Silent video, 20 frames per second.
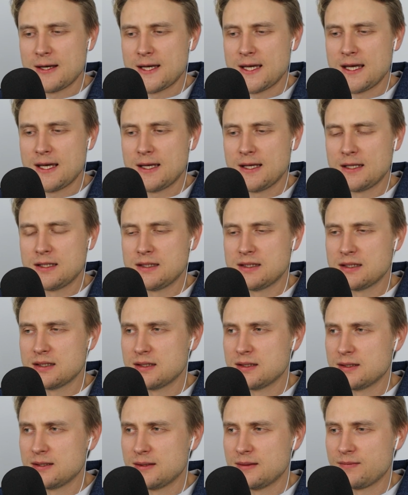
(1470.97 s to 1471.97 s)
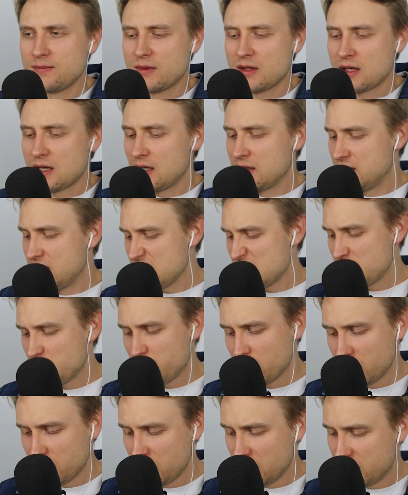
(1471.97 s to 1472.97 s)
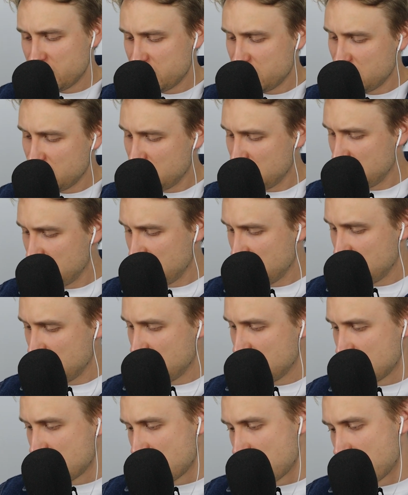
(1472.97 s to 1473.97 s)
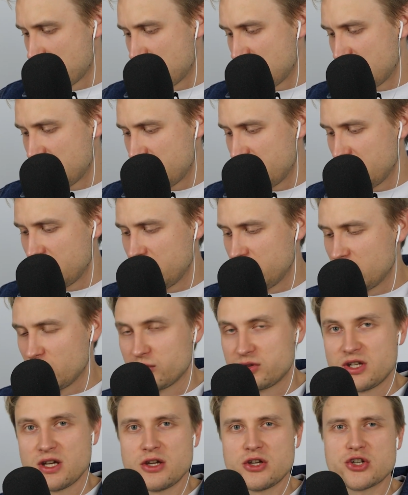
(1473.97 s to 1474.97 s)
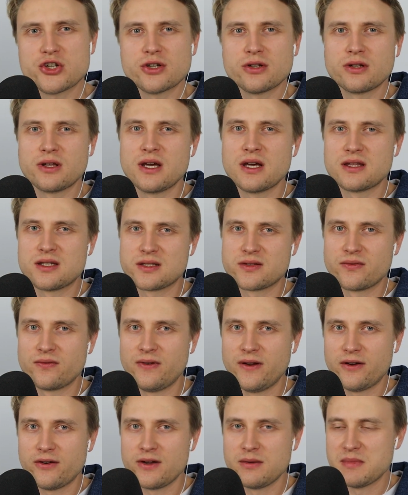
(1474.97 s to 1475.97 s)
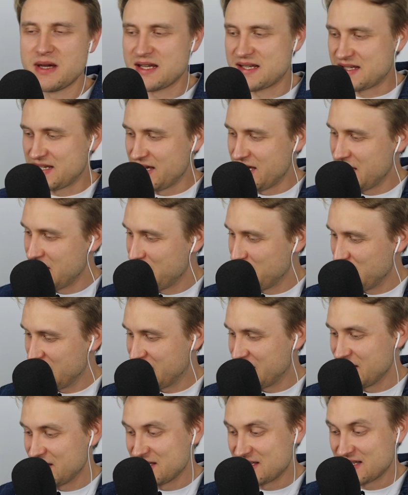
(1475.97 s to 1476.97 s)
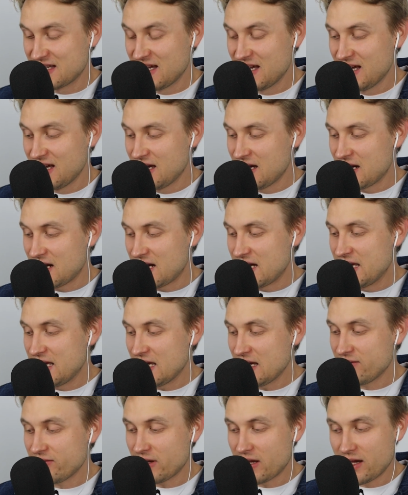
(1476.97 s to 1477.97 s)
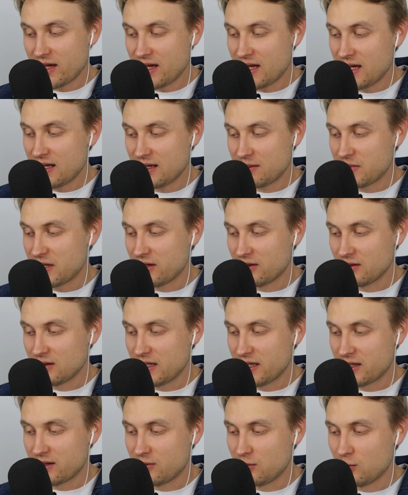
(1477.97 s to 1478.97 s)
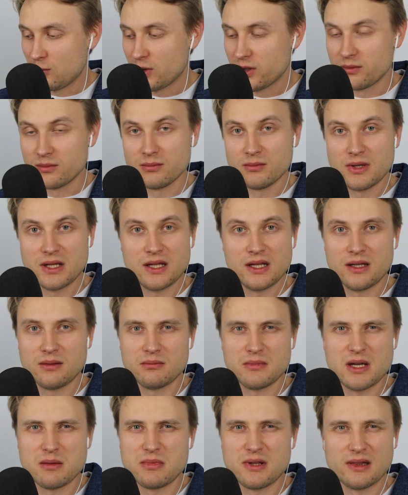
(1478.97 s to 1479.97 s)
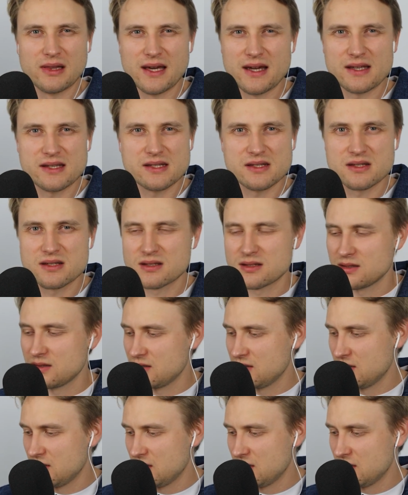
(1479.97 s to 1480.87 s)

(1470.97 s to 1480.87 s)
And at this point, my notation gets very messy because I had about like 1 minute, maybe less,